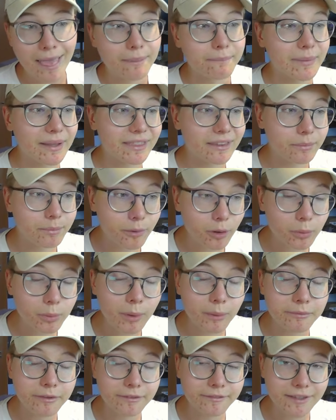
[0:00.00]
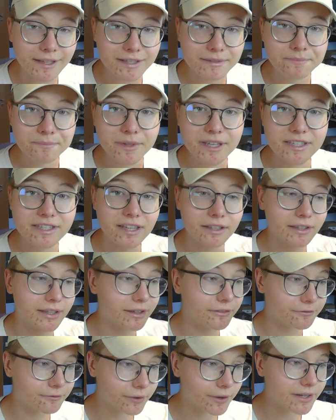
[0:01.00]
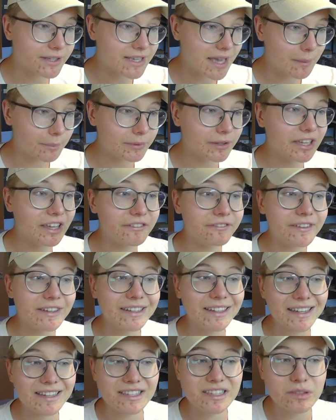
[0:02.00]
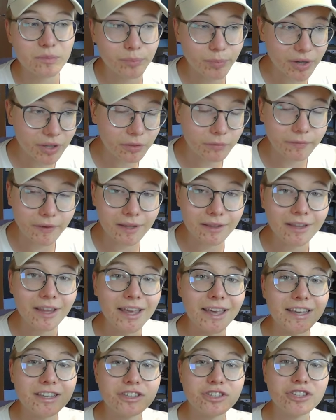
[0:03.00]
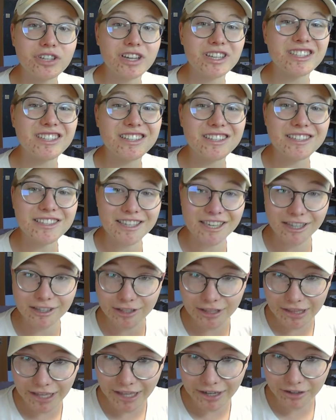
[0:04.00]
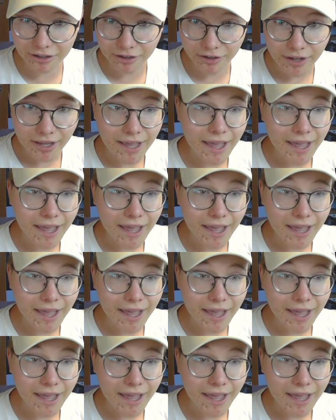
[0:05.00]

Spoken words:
But the problem with this is that, for example, if it doesn't print well, it's just a single layer.